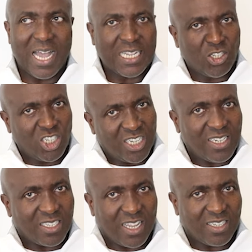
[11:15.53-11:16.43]
I
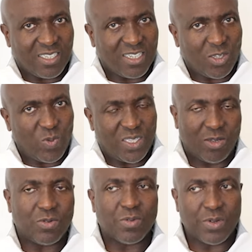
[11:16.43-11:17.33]
shared the statistics
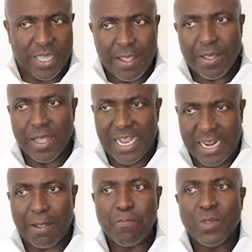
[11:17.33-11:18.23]
with you, okay,
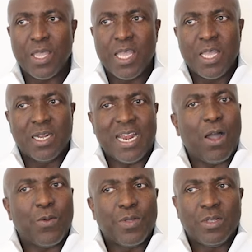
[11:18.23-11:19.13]
earlier.
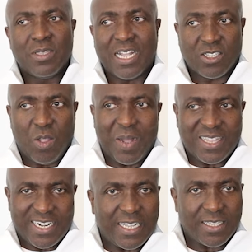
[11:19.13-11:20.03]
Now, that's number
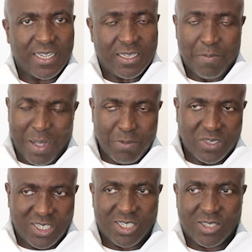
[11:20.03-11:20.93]
three thing the
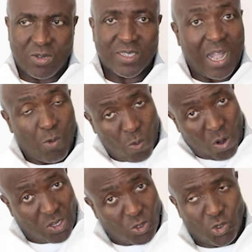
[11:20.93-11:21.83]
Bible teaches us. I will
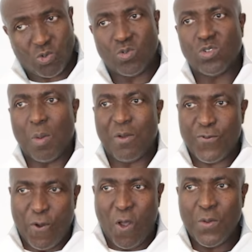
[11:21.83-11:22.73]
walk you through. Number
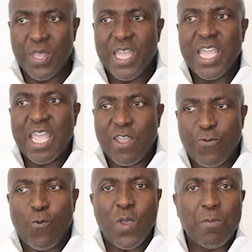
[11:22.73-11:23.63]
four,
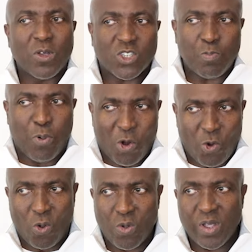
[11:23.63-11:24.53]
if we must
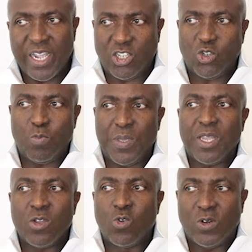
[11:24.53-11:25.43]
borrow, it should
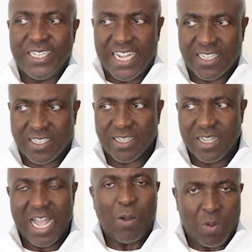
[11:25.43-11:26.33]
be good debt
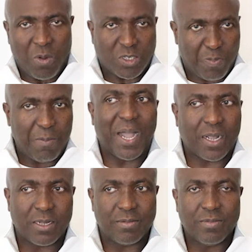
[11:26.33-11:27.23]
and we must pay
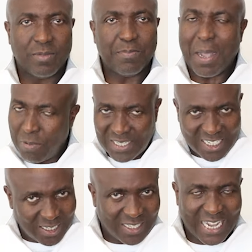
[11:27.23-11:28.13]
back. Bible
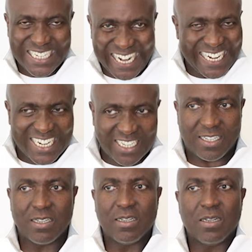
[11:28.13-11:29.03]
teaches that clearly.
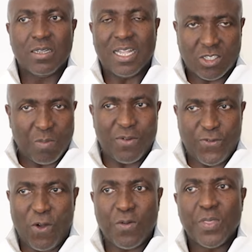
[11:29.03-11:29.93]
That's number
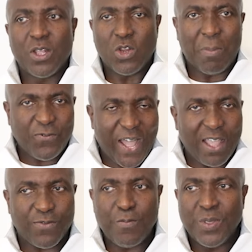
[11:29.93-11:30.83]
four. Number
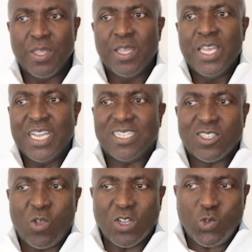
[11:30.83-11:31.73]
five, it
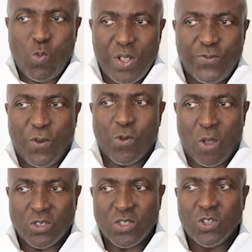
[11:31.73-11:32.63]
is God's will for
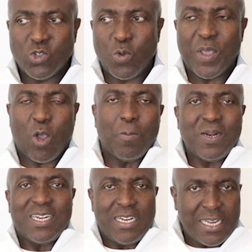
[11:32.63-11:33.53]
us to be
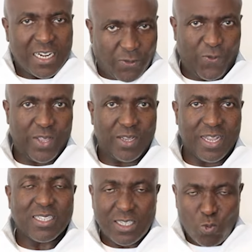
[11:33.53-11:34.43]
completely debt free.
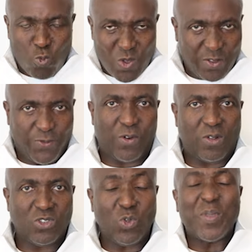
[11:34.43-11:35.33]
That's His will for
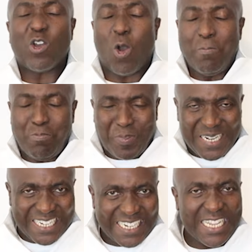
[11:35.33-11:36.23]
us to be
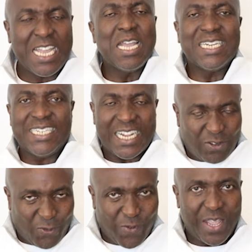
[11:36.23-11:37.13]
completely
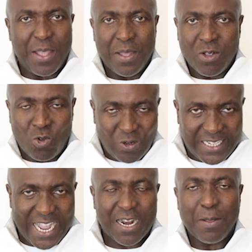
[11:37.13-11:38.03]
debt free.
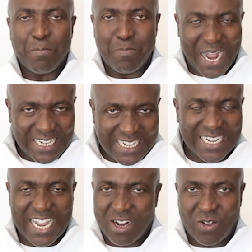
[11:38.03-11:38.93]
Good debt, bad
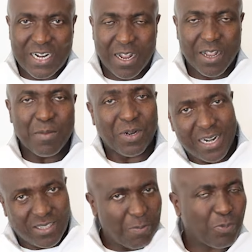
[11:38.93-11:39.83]
debt, and all that. But
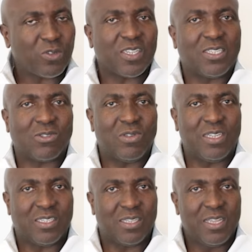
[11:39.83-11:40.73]
there's a process to
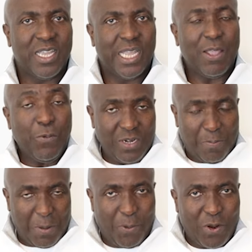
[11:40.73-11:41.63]
it. Even the
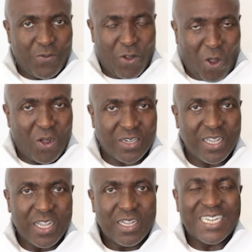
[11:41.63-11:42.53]
people of God,
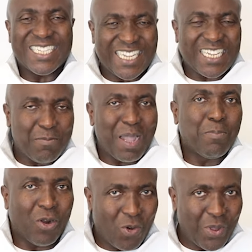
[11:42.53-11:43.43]
they started by
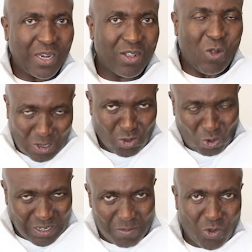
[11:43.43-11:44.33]
borrowing. God
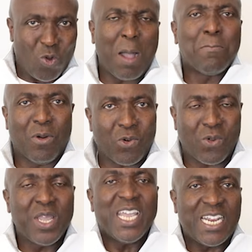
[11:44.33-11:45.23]
told them to go and
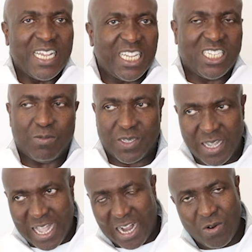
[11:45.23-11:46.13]
borrow in Egypt.
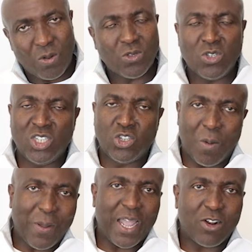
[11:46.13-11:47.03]
I don't want to
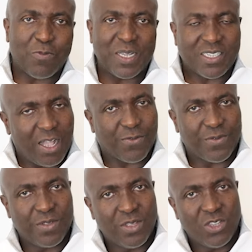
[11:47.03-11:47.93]
jump ahead of myself.